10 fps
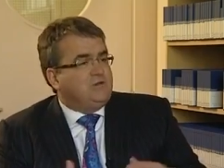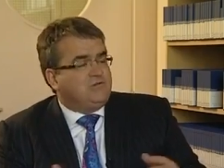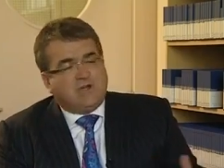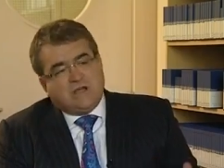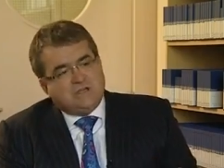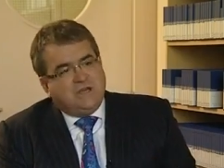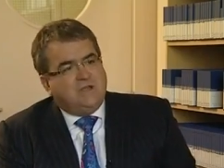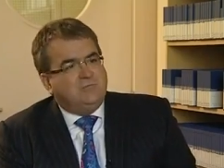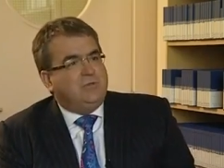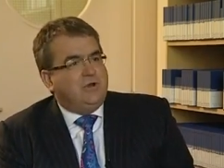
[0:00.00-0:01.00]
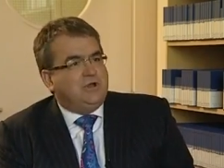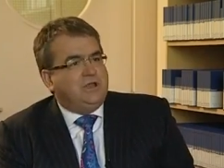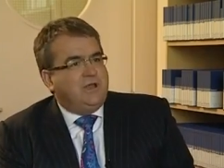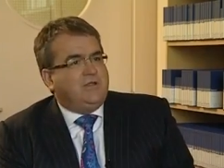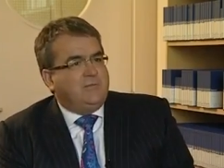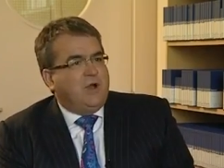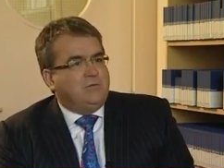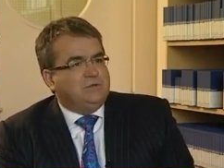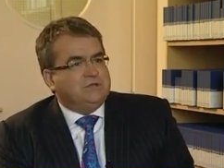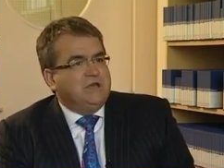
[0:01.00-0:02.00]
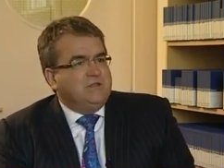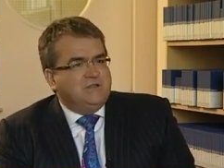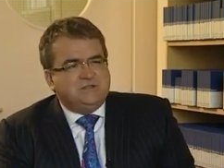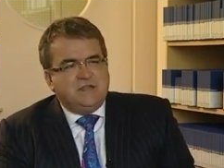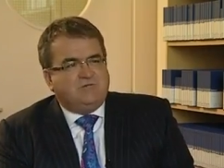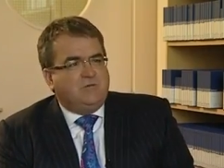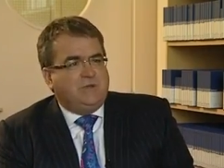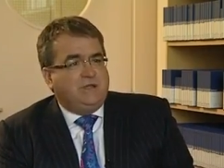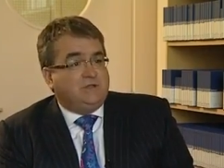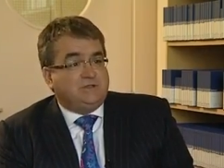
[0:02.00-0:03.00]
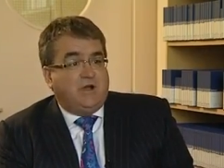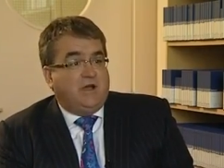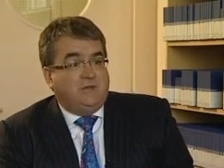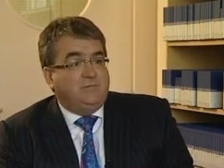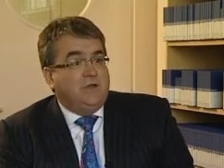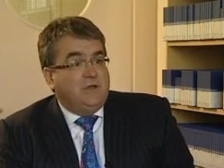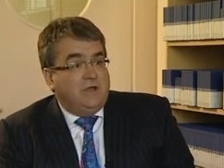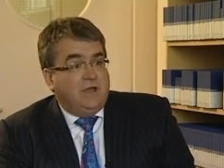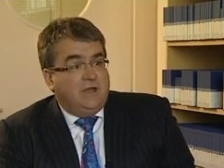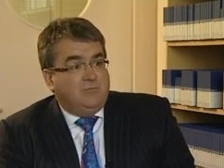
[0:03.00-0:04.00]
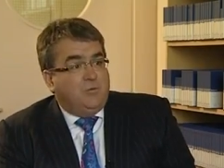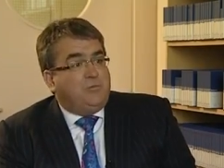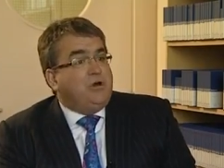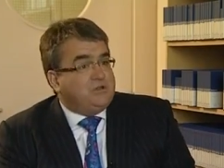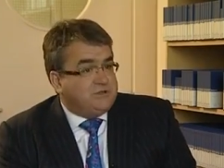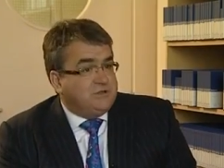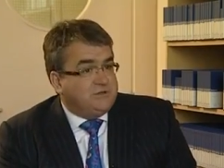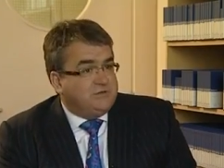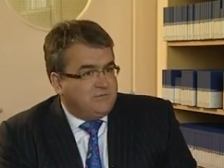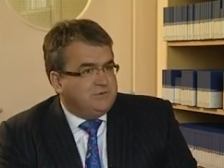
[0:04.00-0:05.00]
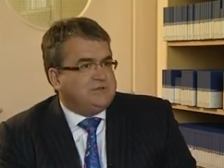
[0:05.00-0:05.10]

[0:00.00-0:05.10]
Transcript: crashing and burning at the moment, there's never been a time uh, more pertinent for